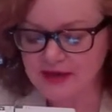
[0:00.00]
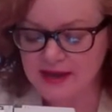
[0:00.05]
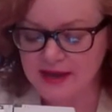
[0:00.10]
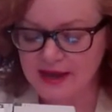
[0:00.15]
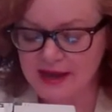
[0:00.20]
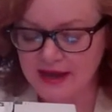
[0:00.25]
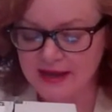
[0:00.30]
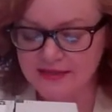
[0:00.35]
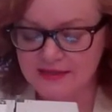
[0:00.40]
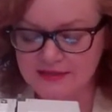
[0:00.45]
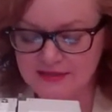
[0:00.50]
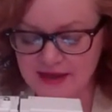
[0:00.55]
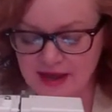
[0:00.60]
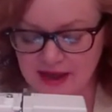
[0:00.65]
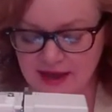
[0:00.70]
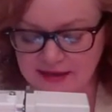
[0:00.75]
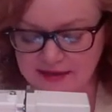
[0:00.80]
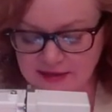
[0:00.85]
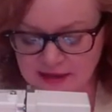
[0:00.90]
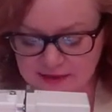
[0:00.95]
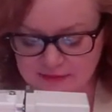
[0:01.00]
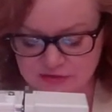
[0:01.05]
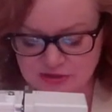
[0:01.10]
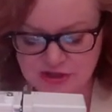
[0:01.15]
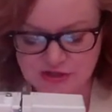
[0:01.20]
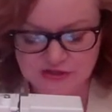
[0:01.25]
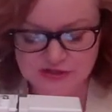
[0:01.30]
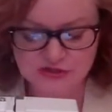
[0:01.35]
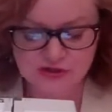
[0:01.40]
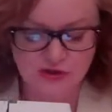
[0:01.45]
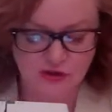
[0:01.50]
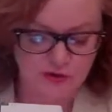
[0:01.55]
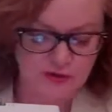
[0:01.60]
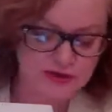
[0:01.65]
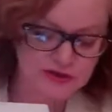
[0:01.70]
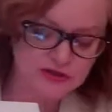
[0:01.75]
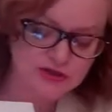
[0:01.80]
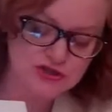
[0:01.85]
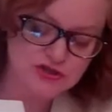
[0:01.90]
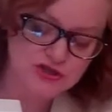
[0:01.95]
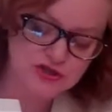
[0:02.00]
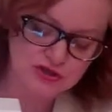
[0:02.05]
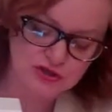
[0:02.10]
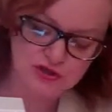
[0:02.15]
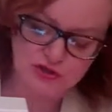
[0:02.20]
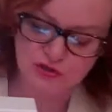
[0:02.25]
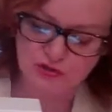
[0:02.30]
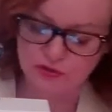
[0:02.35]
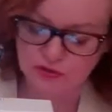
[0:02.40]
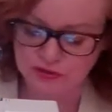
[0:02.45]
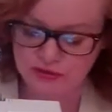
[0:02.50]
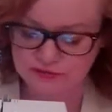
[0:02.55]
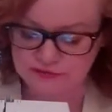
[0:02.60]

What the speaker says: and then I'm just going to